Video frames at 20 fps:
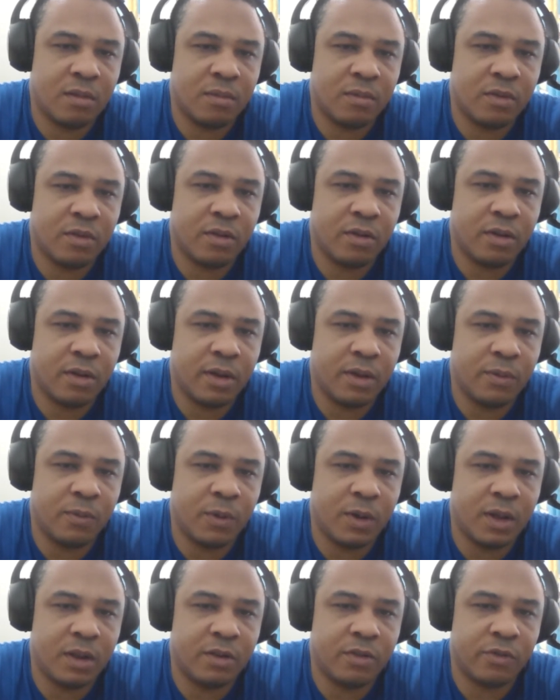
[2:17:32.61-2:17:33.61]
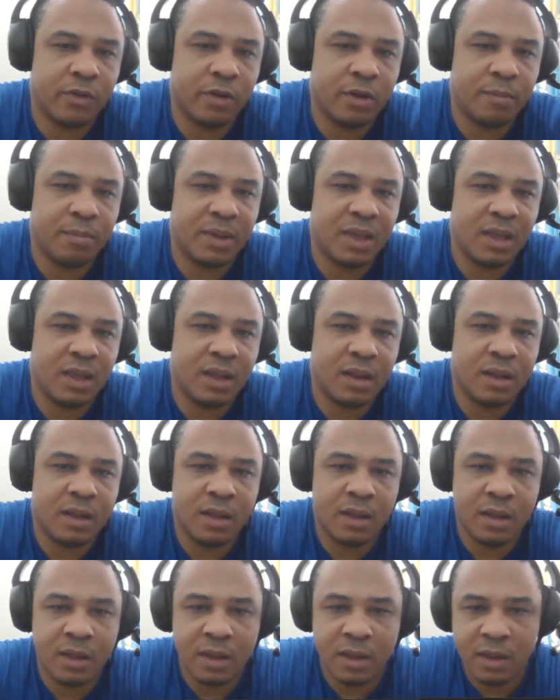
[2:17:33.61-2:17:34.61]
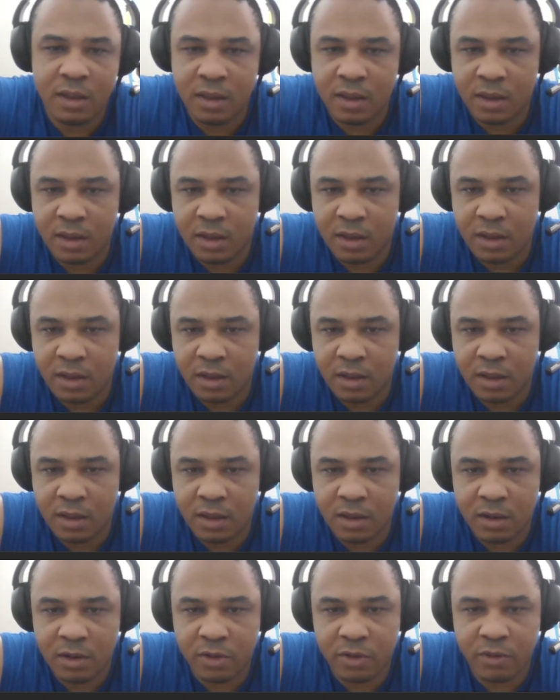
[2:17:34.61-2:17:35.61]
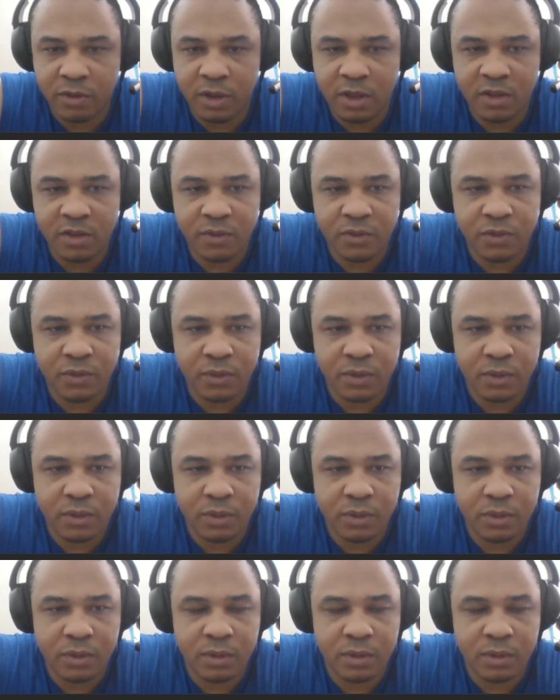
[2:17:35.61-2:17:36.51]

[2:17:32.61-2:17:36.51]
0 and 1 to repeat degrees of truth.